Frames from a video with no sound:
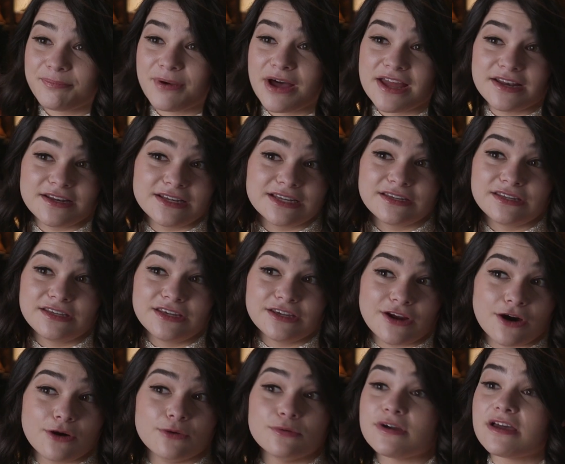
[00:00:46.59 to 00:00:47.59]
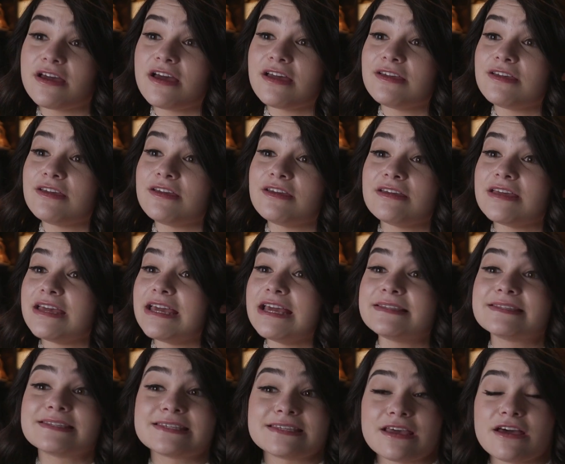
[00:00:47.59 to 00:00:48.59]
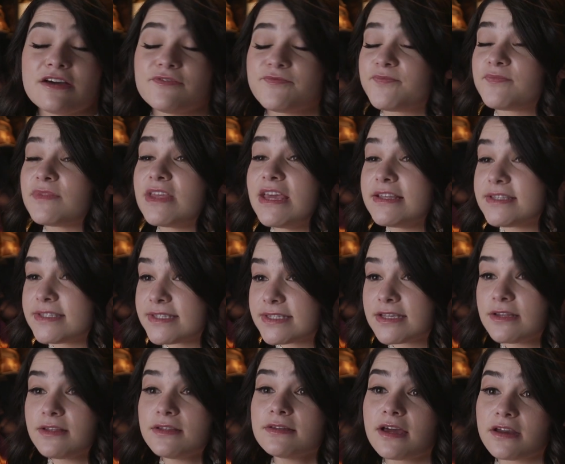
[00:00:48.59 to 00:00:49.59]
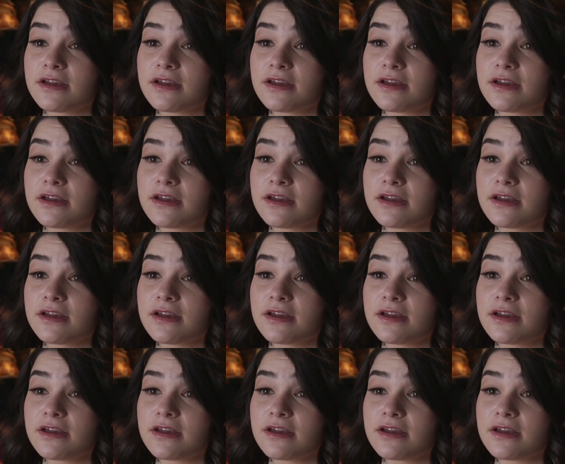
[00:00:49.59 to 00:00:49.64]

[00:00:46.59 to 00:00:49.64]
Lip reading: but you know, you're still